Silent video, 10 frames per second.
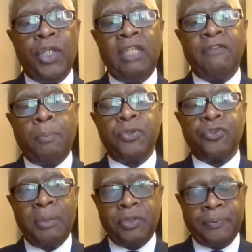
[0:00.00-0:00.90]
a
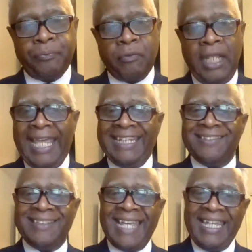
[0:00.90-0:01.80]
prescription and
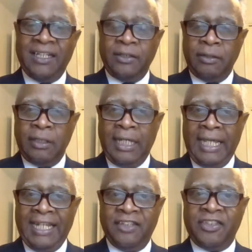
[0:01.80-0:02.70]
it's dated
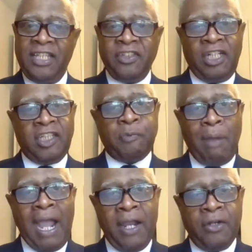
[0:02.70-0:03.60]
and it says it
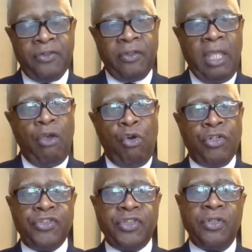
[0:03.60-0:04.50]
expires
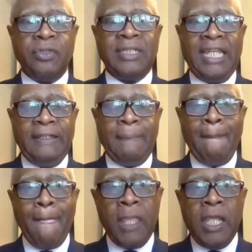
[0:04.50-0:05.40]
on a certain date,
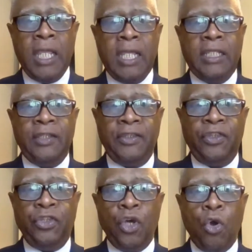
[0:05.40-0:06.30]

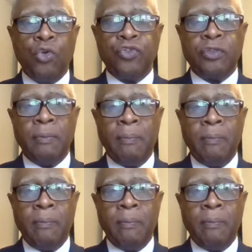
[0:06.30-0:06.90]
those